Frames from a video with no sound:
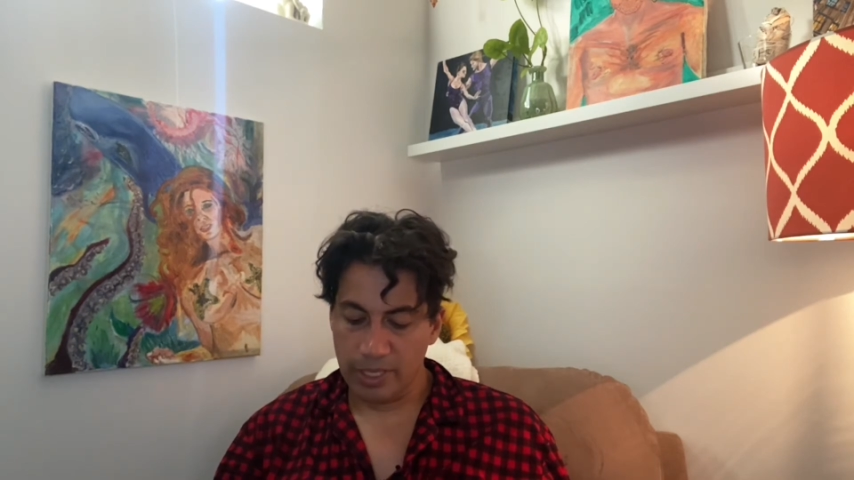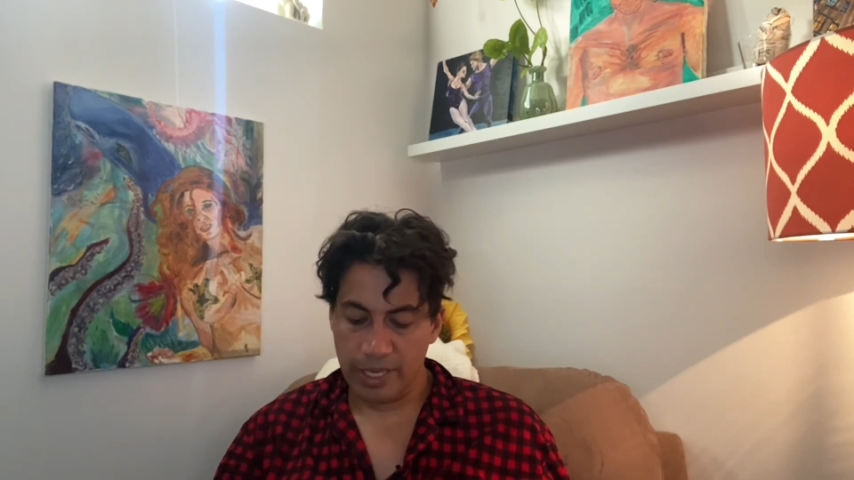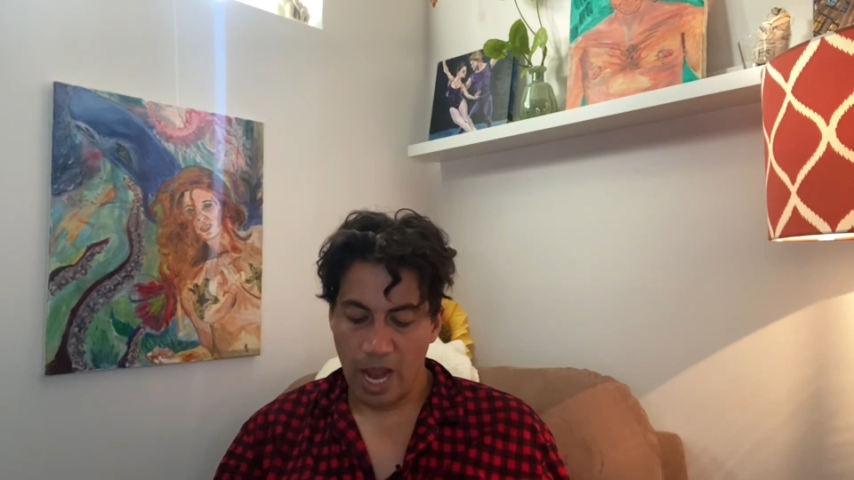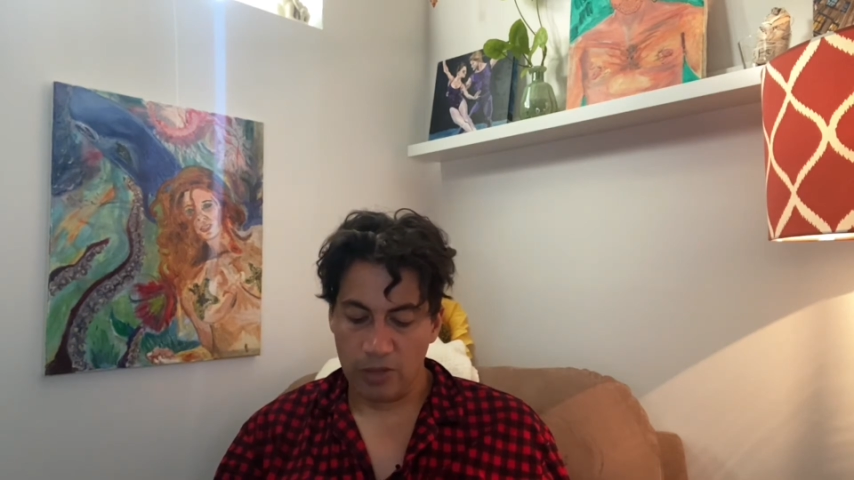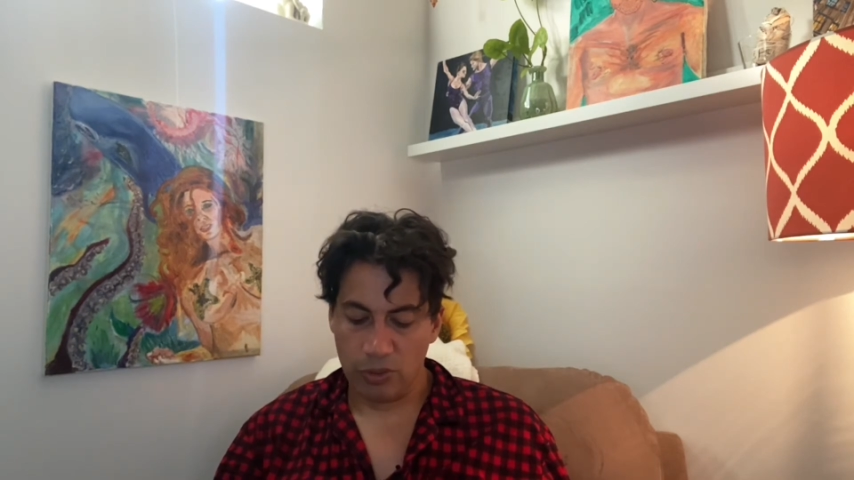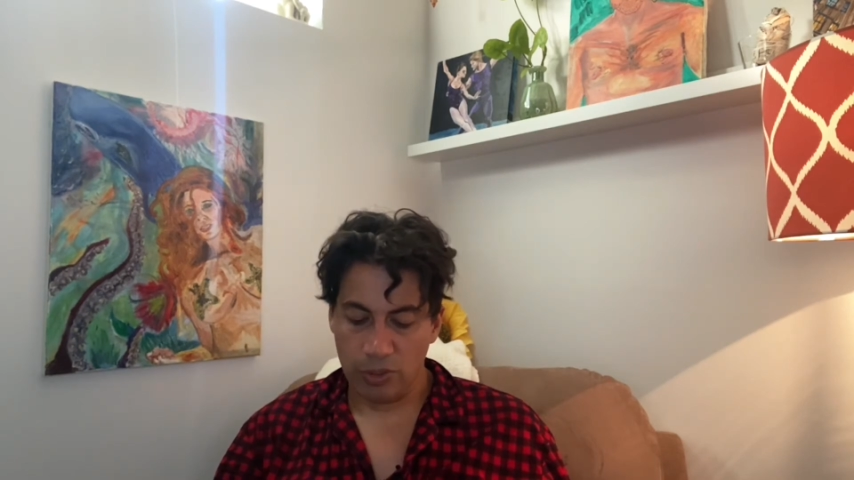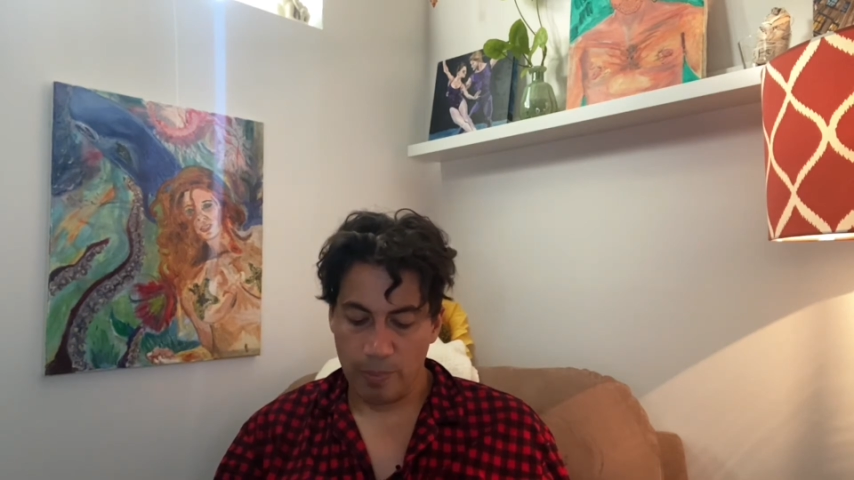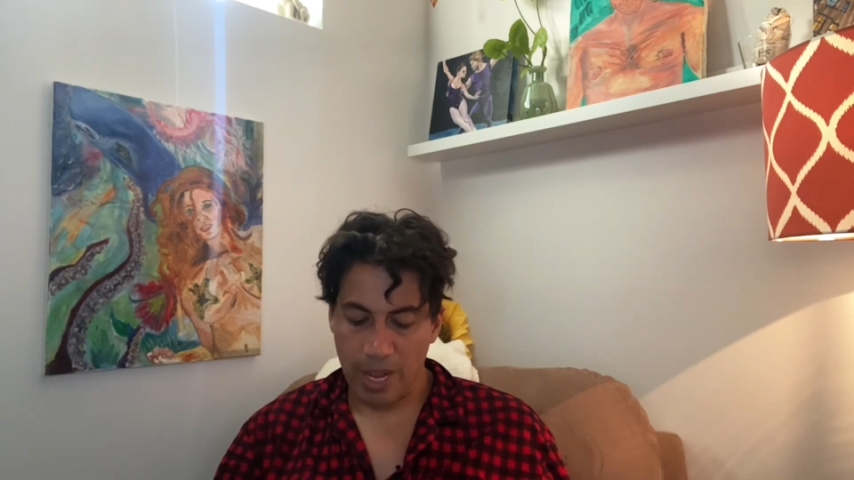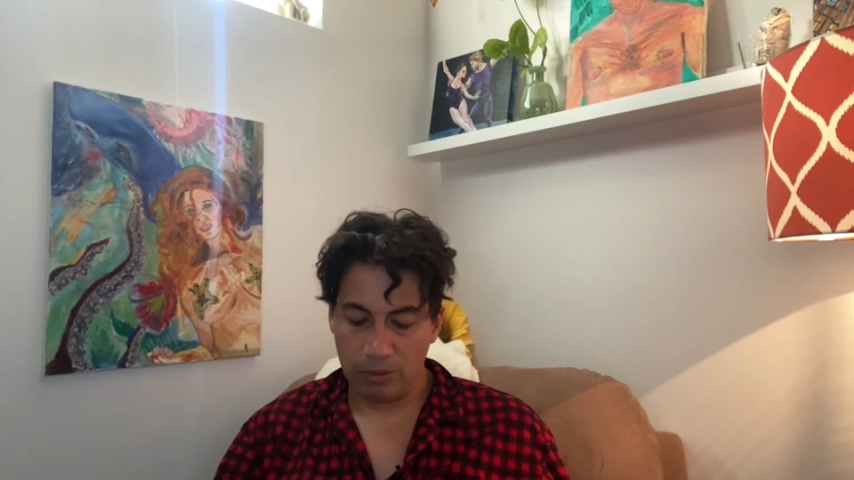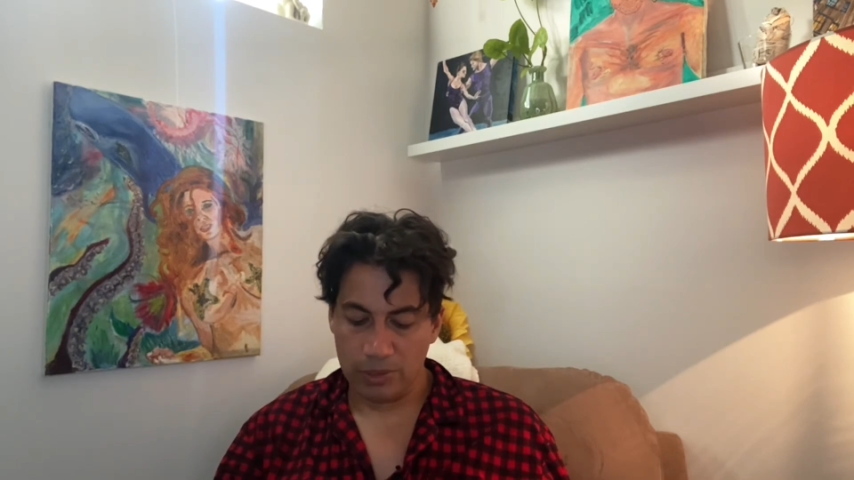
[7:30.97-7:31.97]
gathered
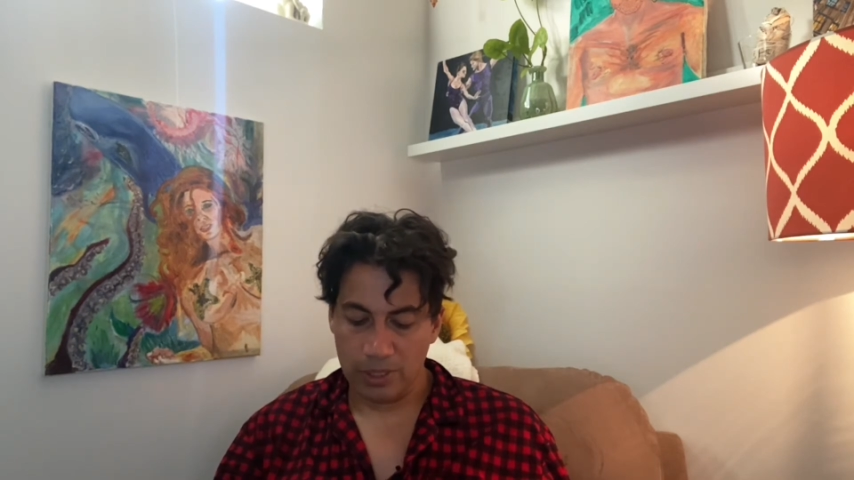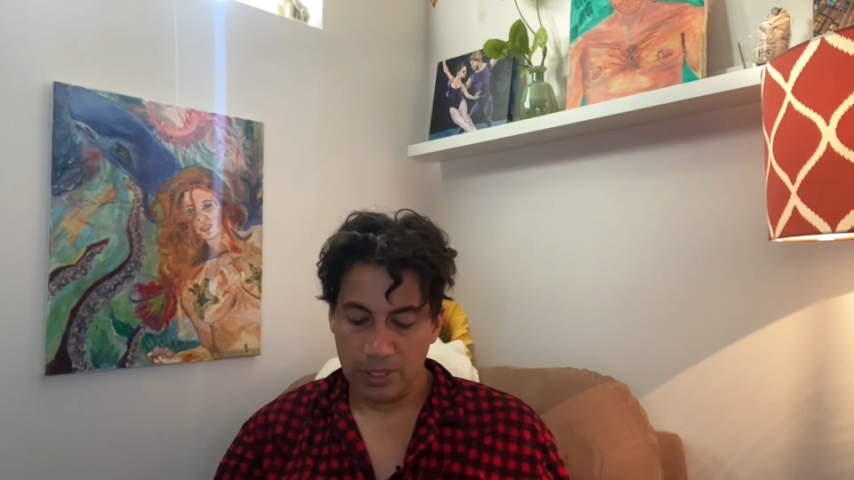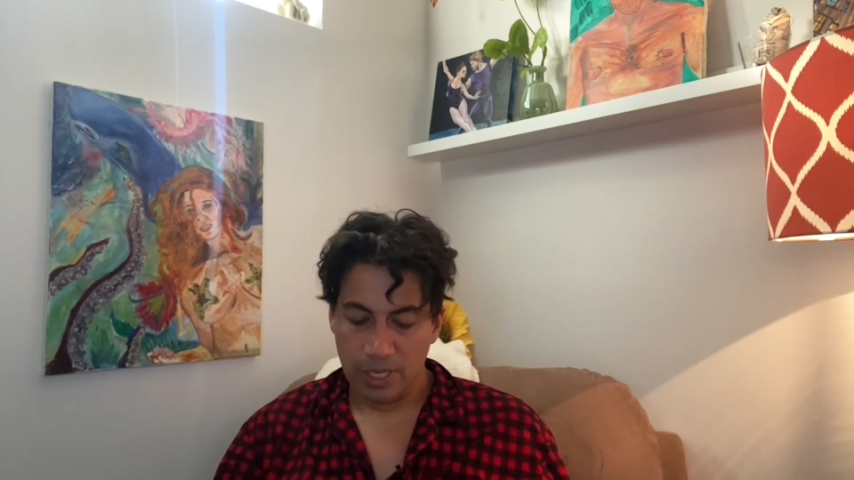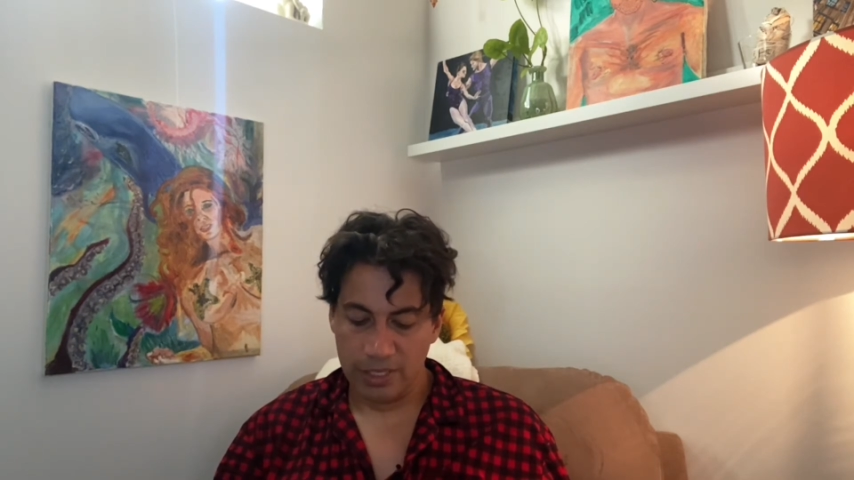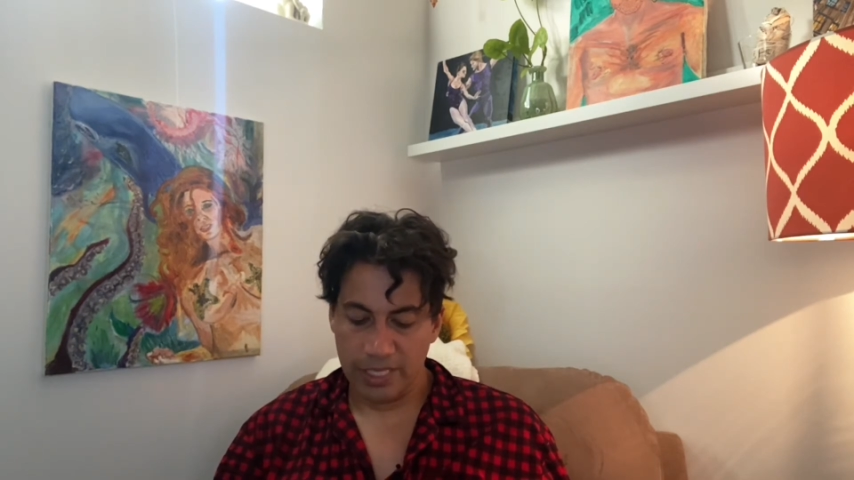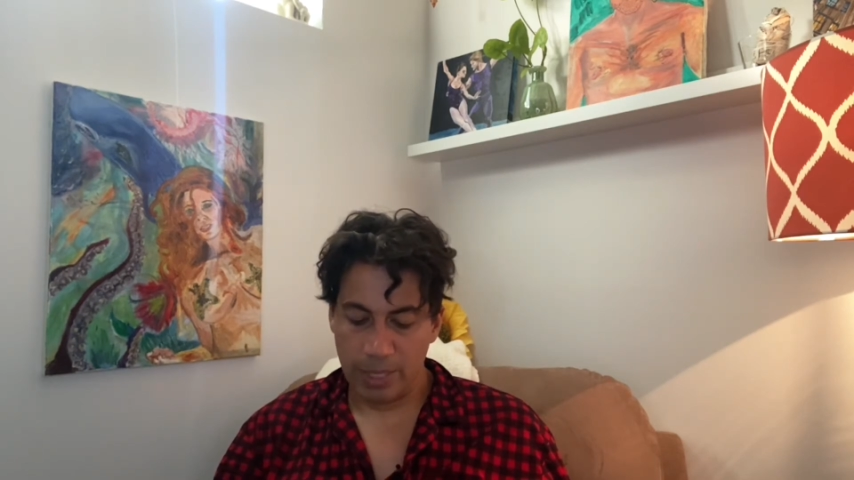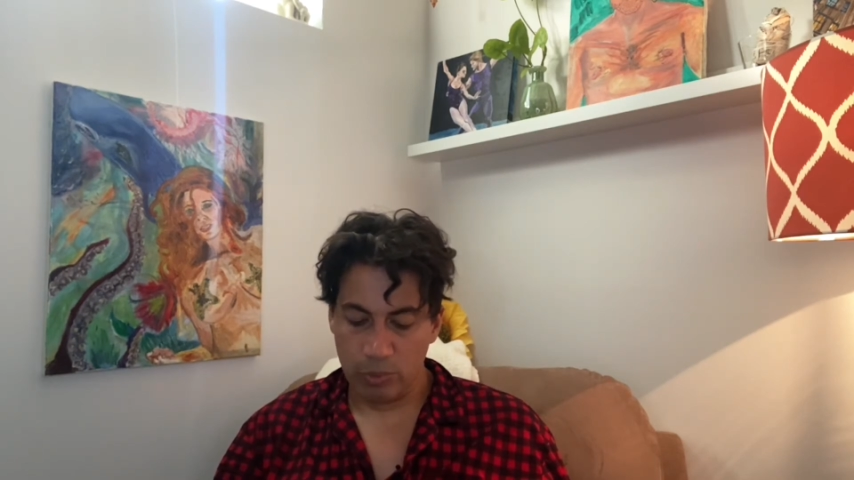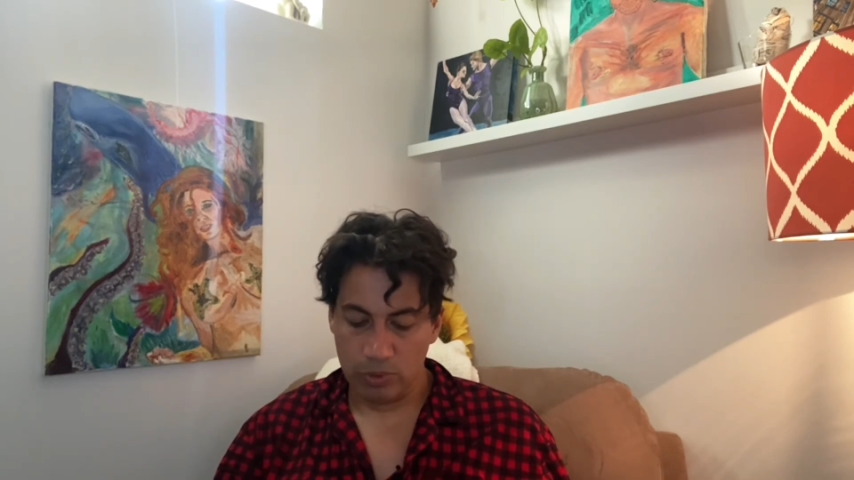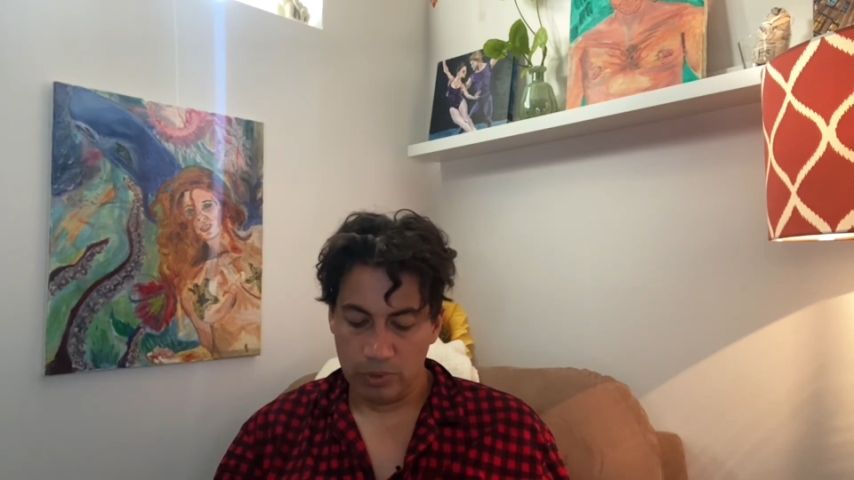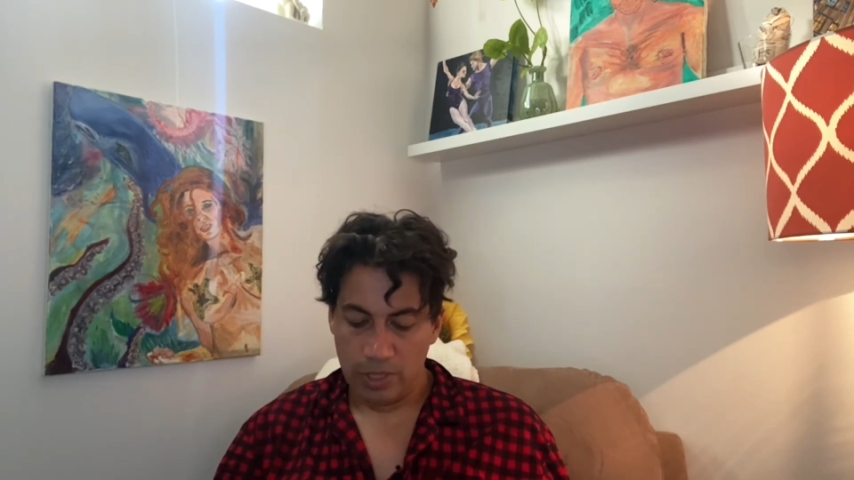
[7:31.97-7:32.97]
about a
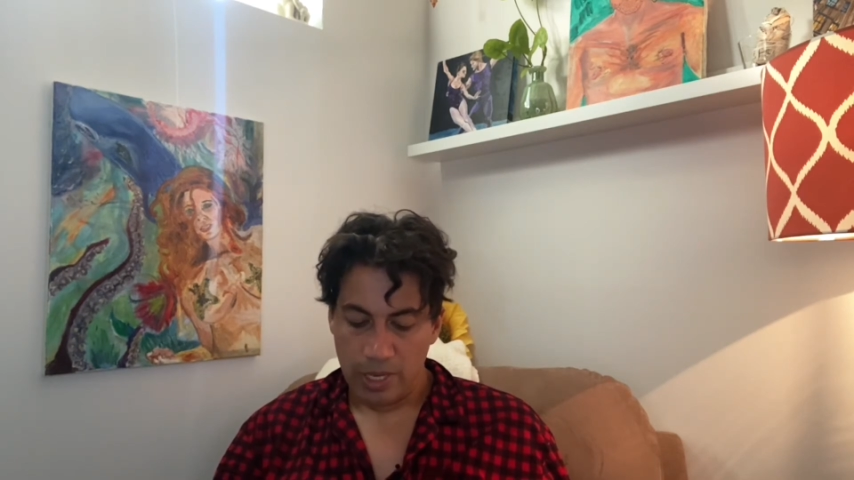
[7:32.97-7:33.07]
table,